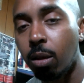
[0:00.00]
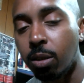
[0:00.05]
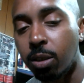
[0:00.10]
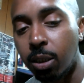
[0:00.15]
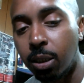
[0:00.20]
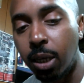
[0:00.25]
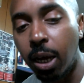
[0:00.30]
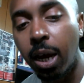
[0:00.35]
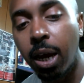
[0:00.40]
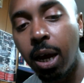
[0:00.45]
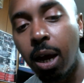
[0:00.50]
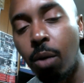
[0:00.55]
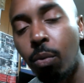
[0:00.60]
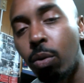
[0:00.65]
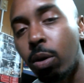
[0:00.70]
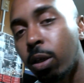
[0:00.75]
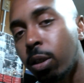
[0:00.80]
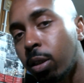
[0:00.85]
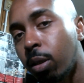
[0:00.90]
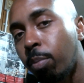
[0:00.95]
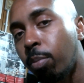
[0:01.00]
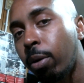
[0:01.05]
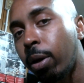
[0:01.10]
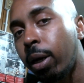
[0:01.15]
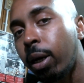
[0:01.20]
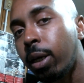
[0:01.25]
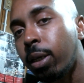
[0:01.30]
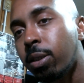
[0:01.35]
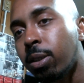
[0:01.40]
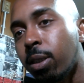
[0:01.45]
today I wanted to
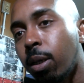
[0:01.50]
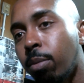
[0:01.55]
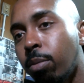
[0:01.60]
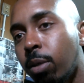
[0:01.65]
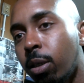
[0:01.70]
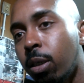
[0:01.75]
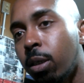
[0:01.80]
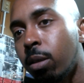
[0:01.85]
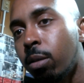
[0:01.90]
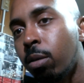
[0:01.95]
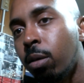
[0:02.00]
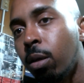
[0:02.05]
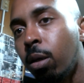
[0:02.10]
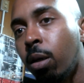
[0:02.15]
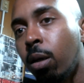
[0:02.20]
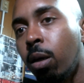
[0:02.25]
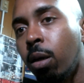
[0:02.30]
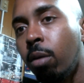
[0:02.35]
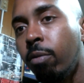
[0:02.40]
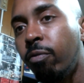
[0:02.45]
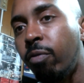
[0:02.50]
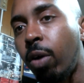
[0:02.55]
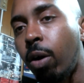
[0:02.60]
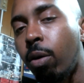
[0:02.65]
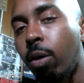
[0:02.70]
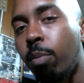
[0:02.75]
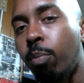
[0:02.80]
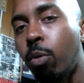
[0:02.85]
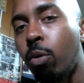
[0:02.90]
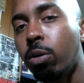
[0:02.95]
bring something very
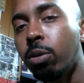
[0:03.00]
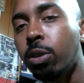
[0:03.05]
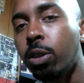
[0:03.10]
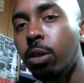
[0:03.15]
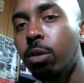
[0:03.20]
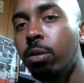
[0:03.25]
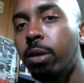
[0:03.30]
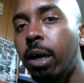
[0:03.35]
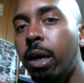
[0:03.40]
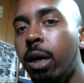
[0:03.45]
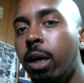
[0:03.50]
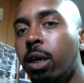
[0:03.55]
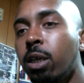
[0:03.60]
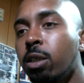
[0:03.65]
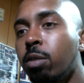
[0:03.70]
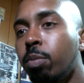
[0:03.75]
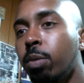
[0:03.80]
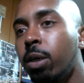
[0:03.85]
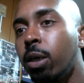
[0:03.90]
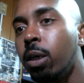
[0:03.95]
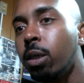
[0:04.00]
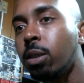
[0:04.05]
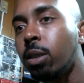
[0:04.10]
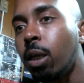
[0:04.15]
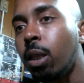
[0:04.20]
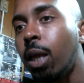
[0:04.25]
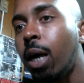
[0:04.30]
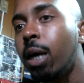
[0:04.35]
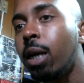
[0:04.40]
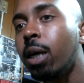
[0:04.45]
important to you guys, because a
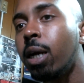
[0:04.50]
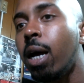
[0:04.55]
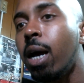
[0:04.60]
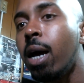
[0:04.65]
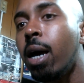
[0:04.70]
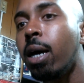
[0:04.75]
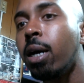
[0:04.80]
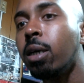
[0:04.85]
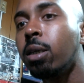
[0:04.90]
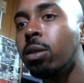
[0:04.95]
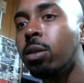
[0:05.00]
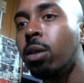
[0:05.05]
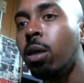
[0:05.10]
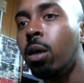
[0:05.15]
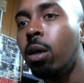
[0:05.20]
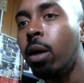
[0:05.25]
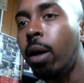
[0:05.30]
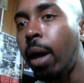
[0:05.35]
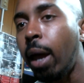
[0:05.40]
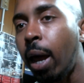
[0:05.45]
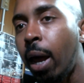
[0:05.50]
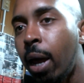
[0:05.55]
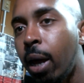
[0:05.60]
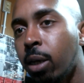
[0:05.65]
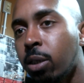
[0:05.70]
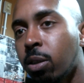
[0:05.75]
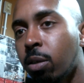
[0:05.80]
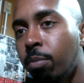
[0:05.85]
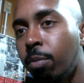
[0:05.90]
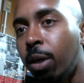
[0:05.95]
lot of guys
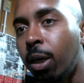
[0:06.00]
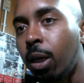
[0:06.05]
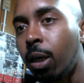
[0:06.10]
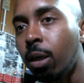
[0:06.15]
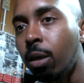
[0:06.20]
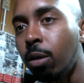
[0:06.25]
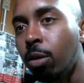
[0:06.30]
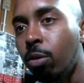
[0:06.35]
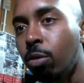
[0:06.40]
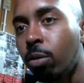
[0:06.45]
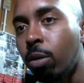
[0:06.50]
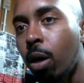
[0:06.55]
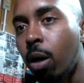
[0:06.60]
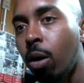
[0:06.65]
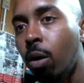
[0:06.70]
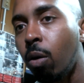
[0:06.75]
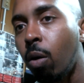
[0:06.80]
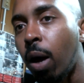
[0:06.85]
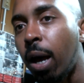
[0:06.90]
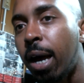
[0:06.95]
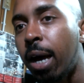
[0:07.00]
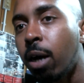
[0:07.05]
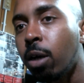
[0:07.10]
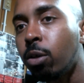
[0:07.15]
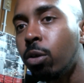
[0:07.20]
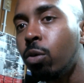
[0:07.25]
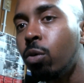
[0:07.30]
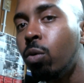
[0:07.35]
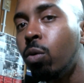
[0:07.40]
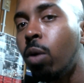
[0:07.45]
ask me, how
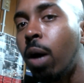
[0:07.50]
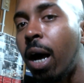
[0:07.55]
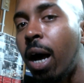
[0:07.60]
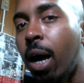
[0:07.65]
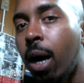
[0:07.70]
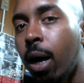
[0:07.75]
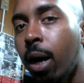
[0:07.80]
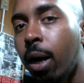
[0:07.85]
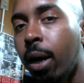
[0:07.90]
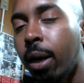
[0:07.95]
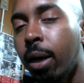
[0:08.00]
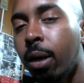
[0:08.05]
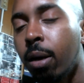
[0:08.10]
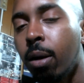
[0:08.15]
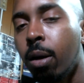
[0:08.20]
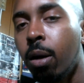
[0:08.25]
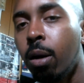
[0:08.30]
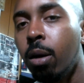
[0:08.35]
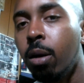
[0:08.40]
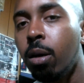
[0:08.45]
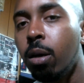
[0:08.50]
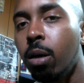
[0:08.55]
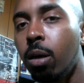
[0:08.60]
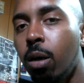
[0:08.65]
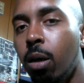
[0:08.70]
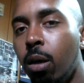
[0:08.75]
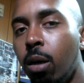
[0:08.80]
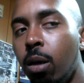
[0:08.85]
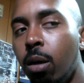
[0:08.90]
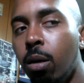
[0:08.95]
do I
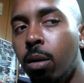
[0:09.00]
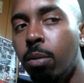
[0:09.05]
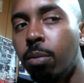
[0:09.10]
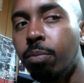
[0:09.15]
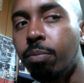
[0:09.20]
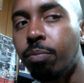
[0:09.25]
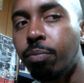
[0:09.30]
um,